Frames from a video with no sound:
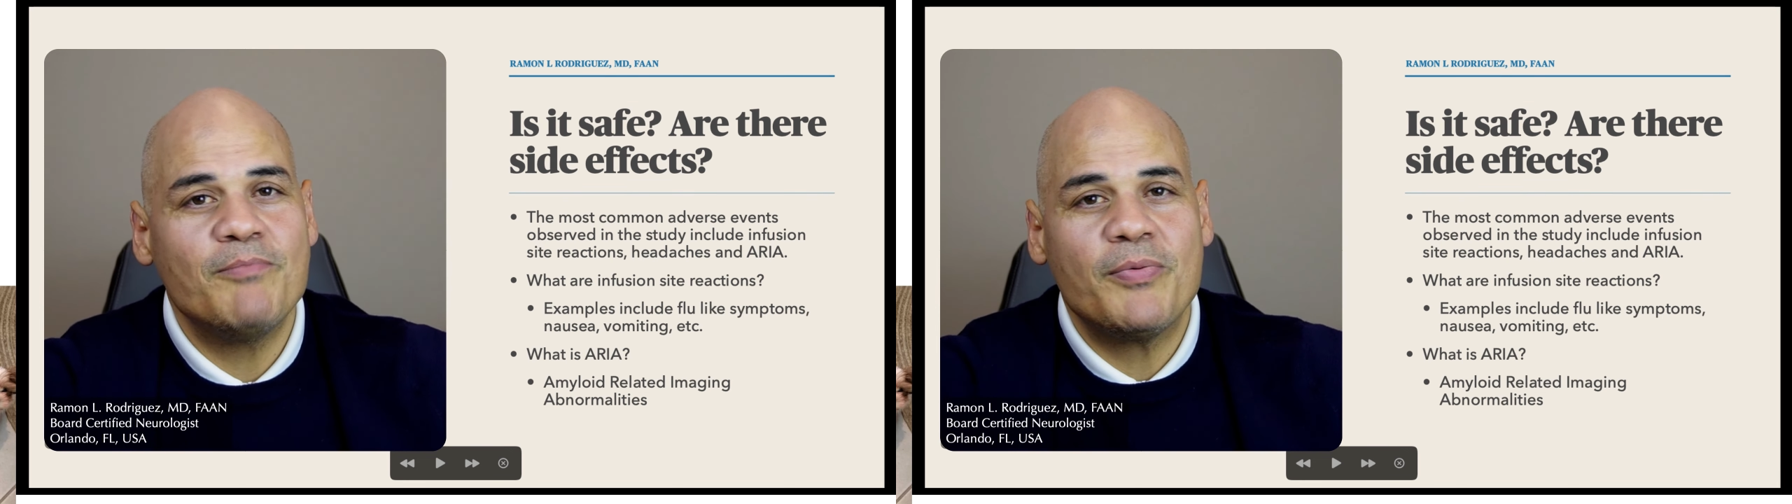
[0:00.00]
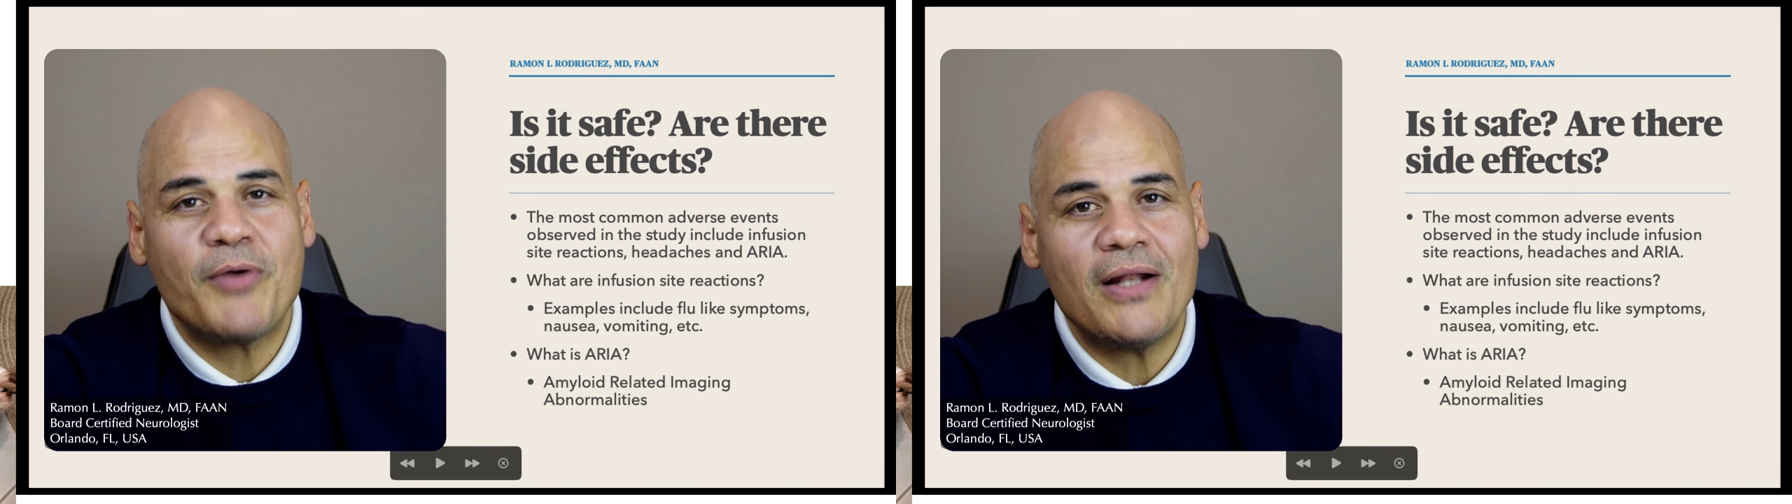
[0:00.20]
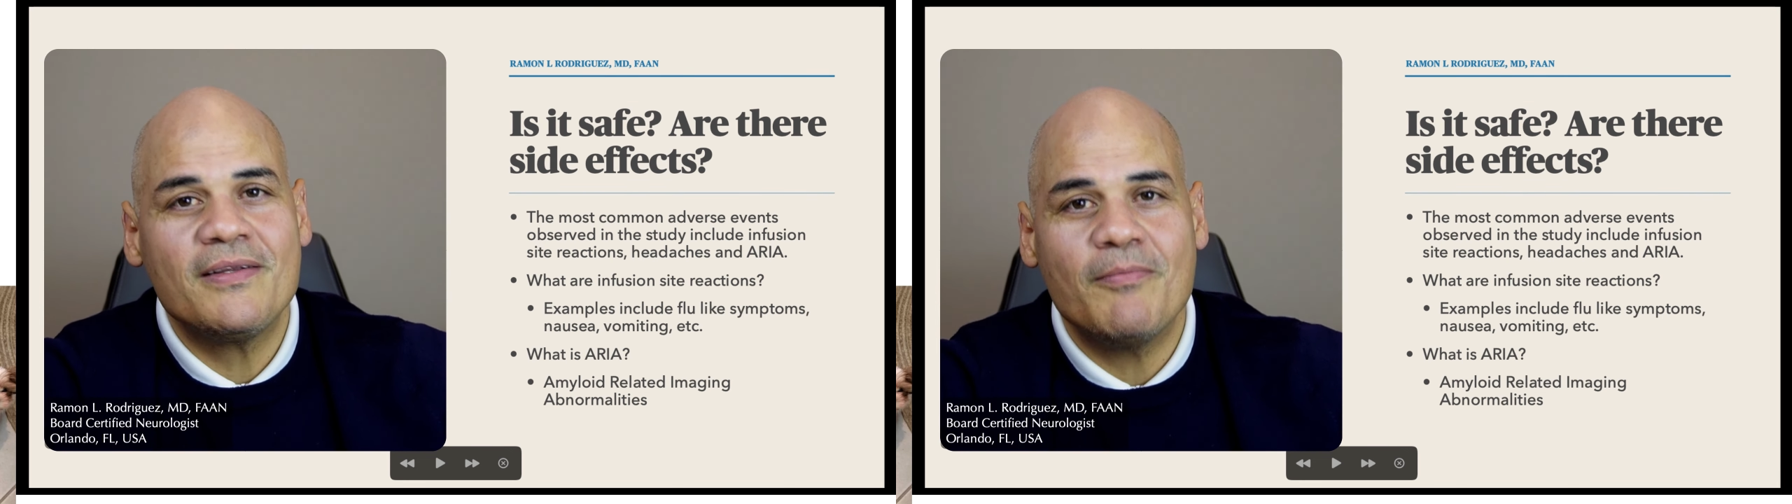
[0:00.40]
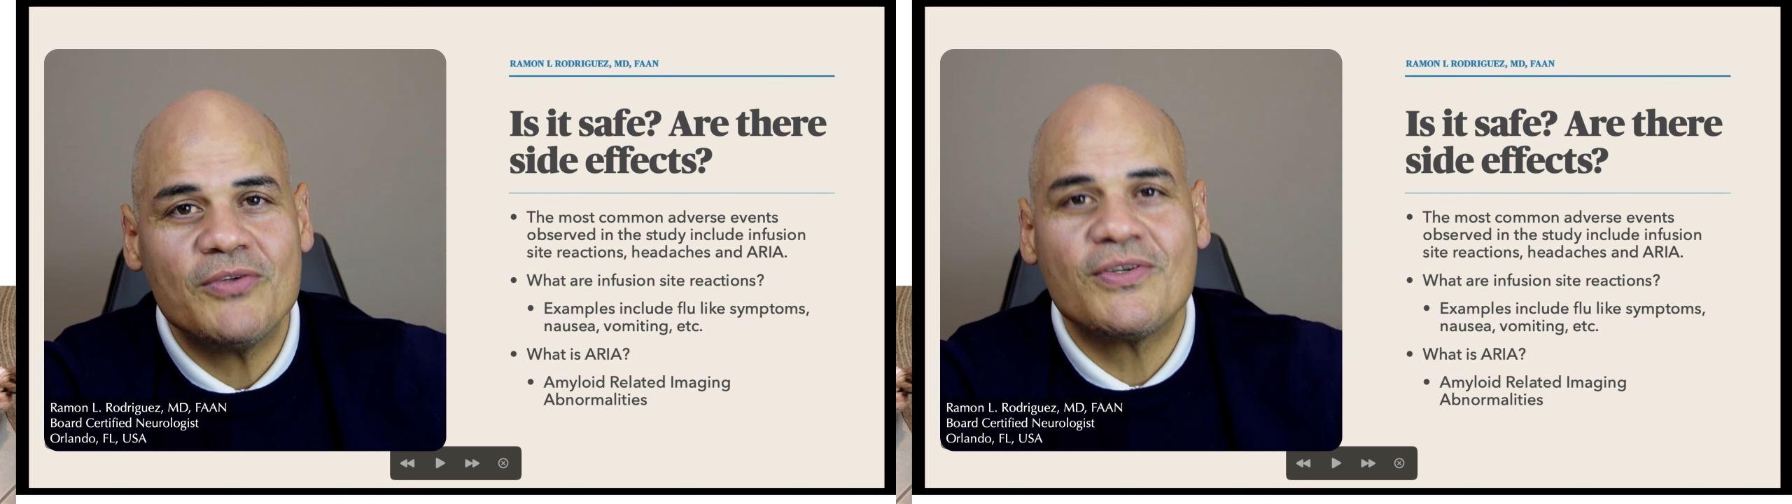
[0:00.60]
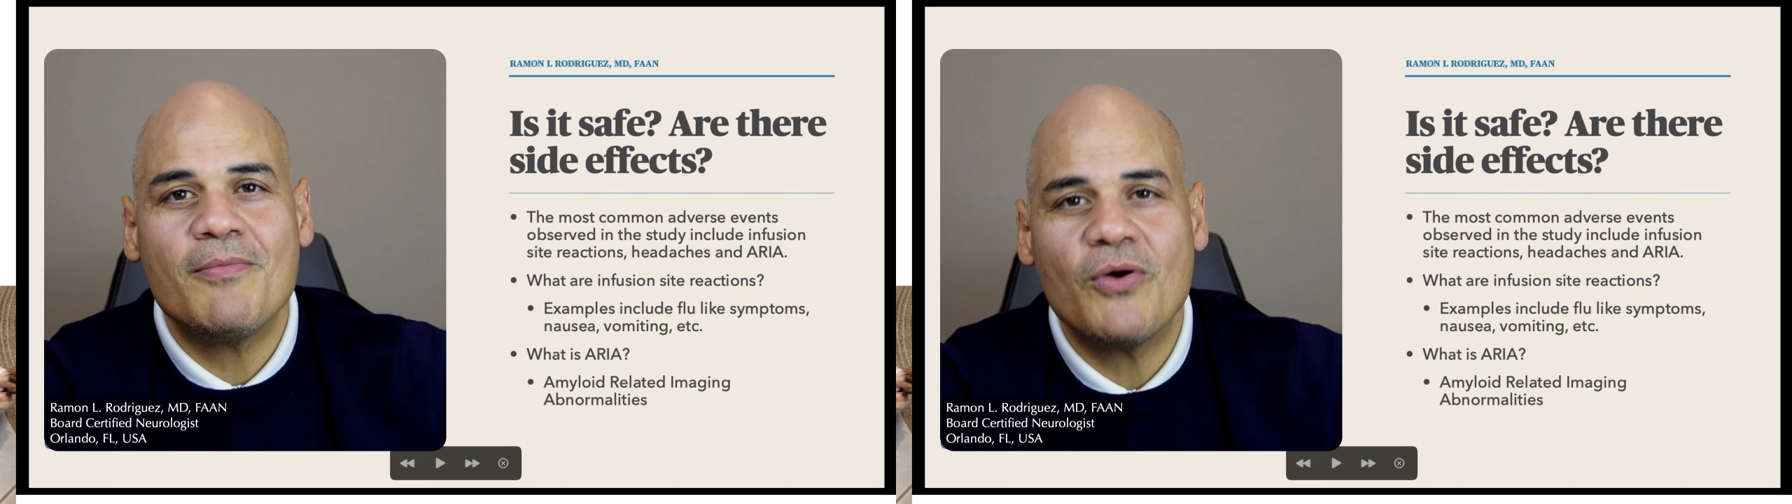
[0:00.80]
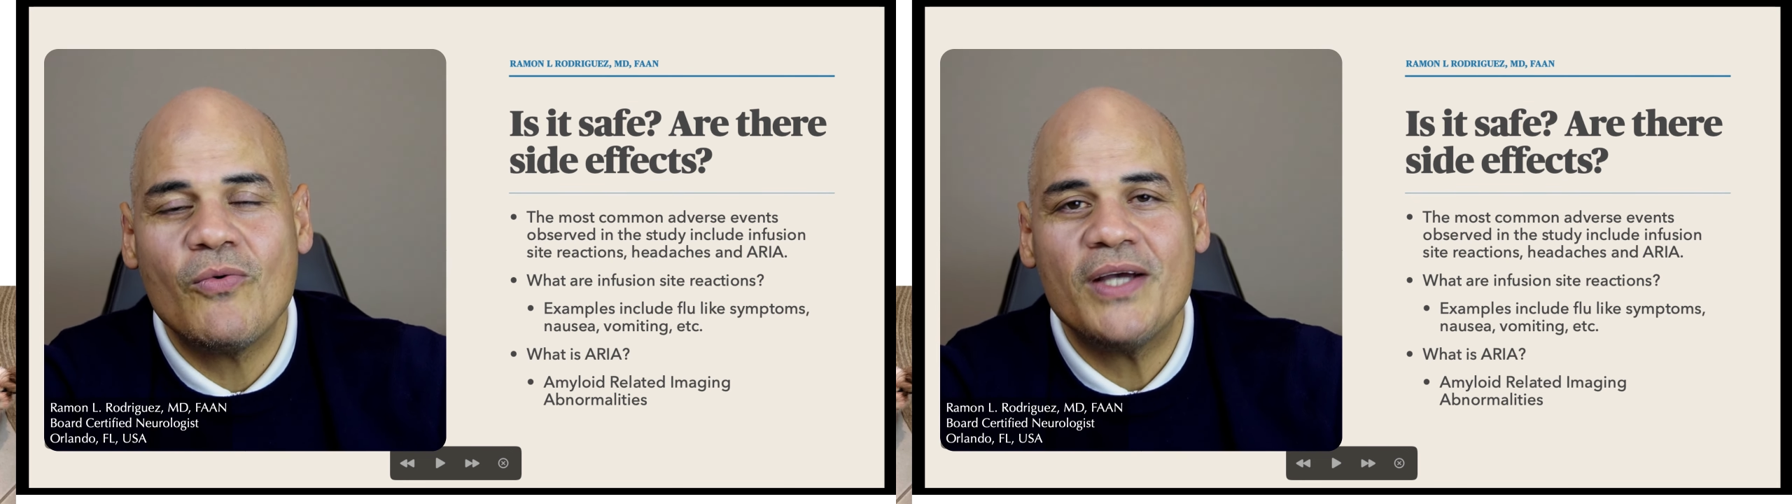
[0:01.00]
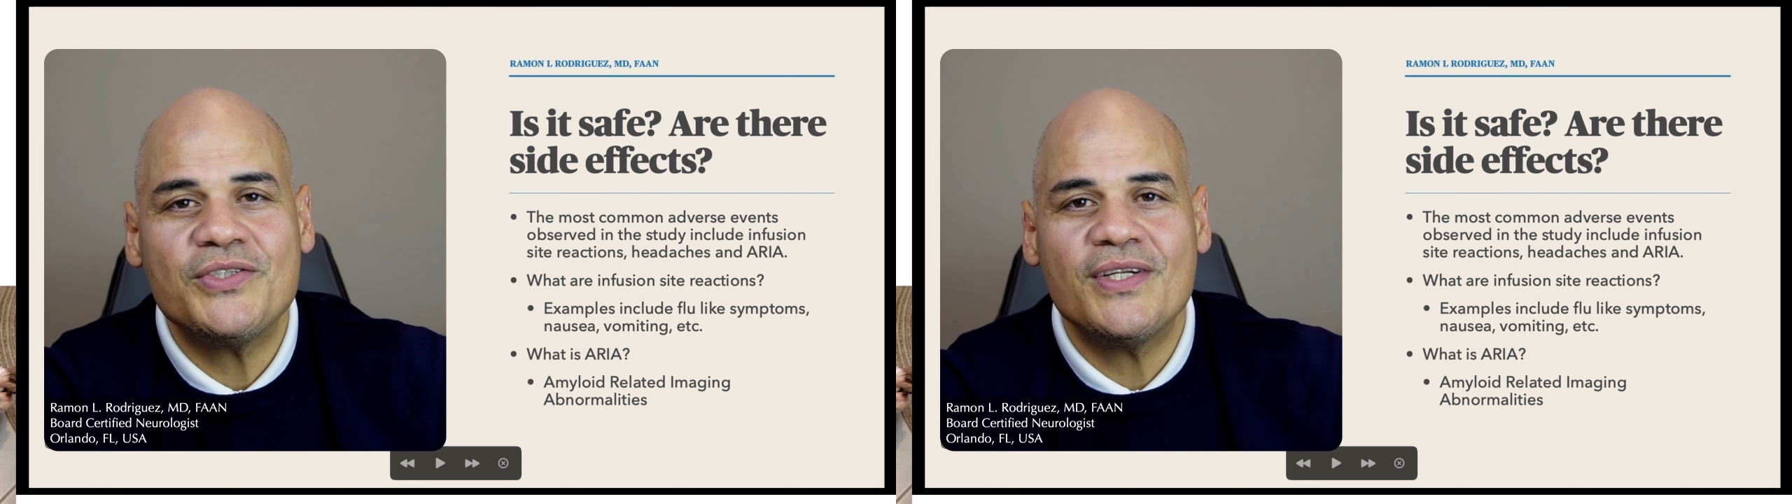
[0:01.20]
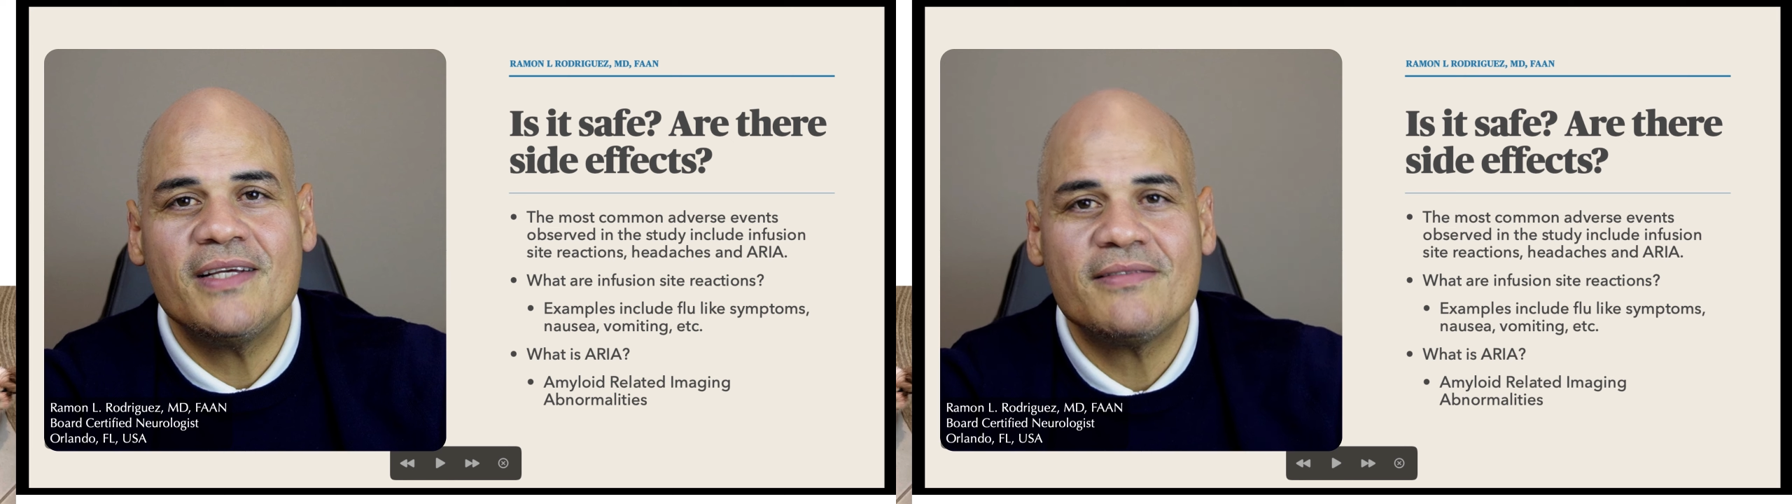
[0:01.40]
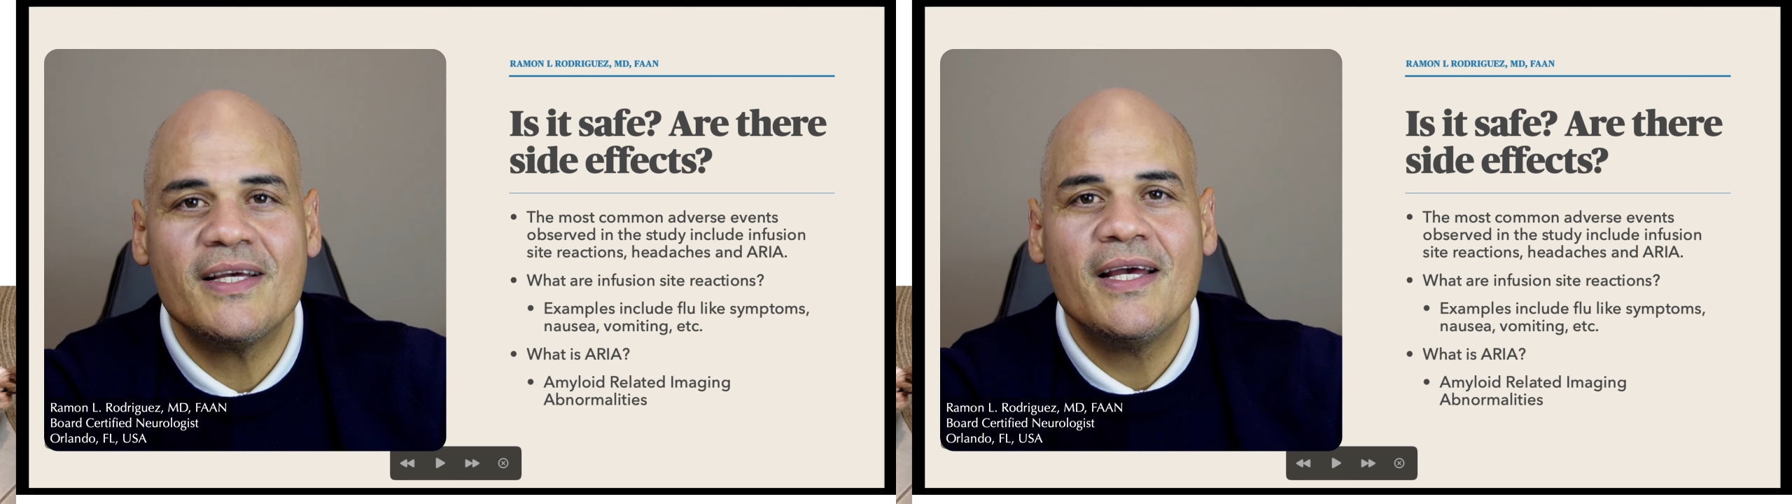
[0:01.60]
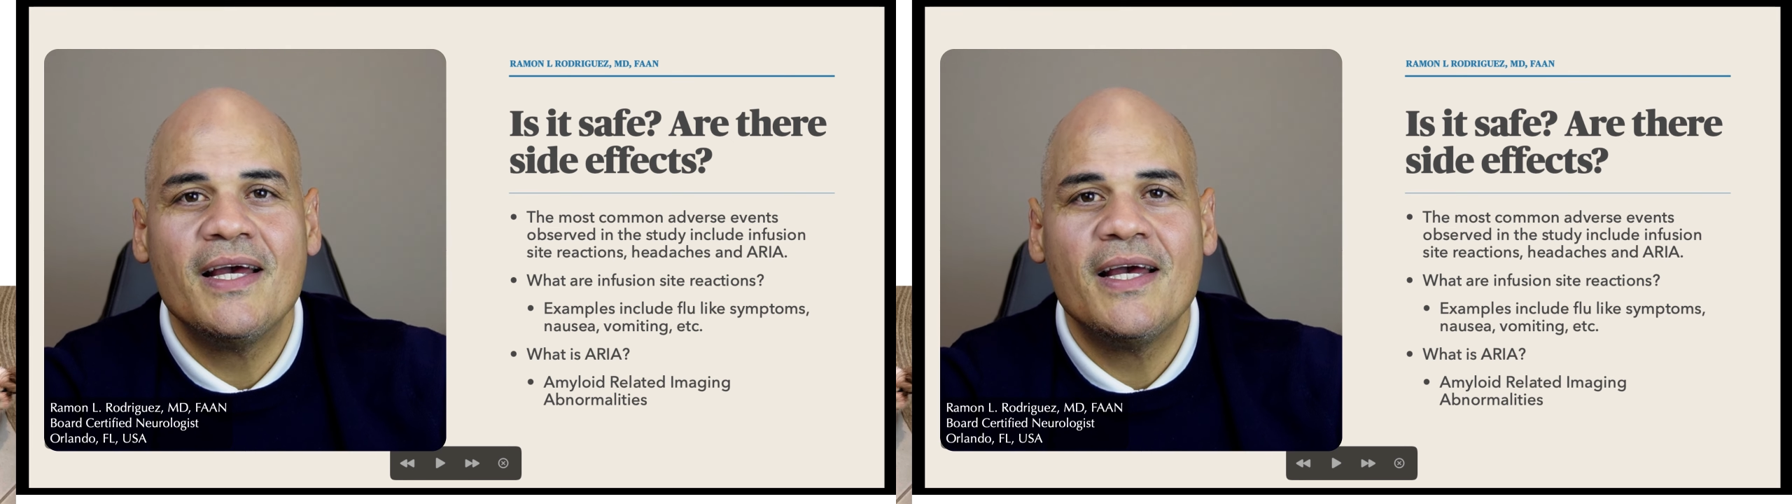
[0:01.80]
Probably the most common question is,